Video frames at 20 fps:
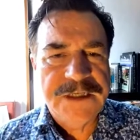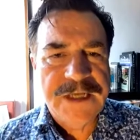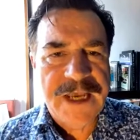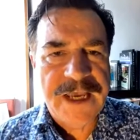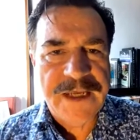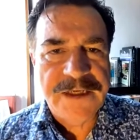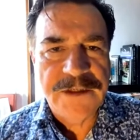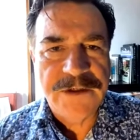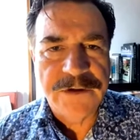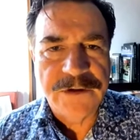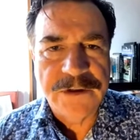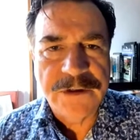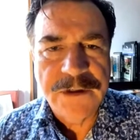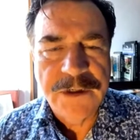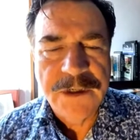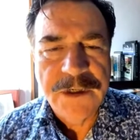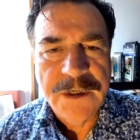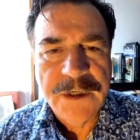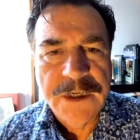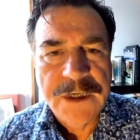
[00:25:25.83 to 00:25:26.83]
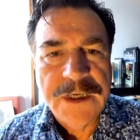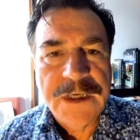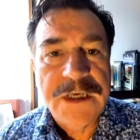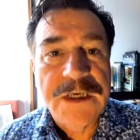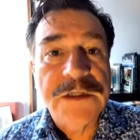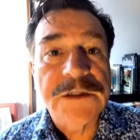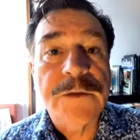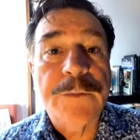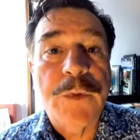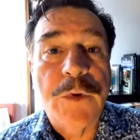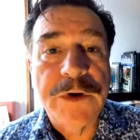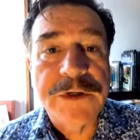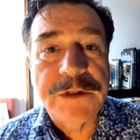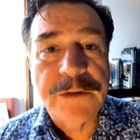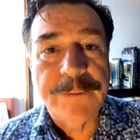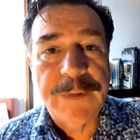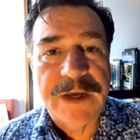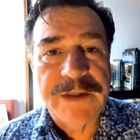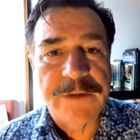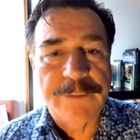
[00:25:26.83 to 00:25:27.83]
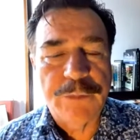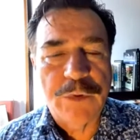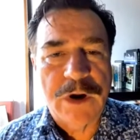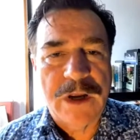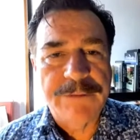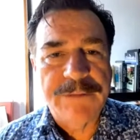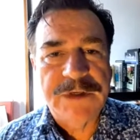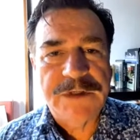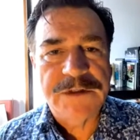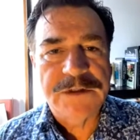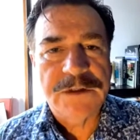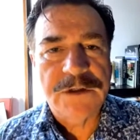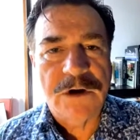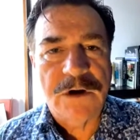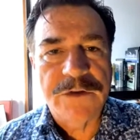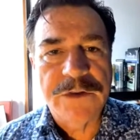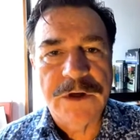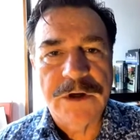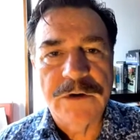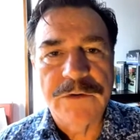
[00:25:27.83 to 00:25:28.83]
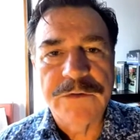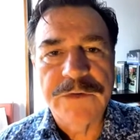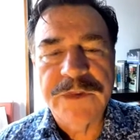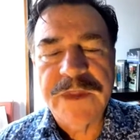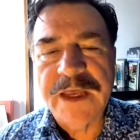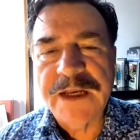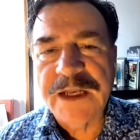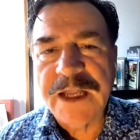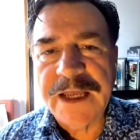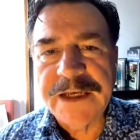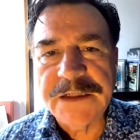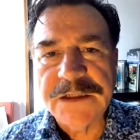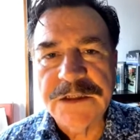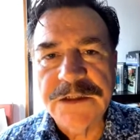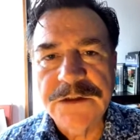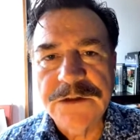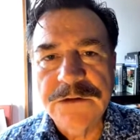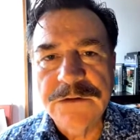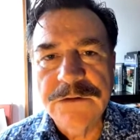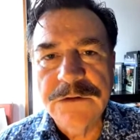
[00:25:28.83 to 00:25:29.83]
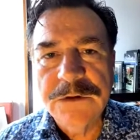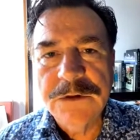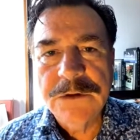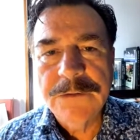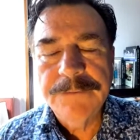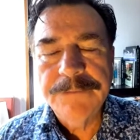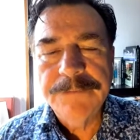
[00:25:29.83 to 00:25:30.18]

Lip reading: tenure. He is appointed by the prime minister, although they like to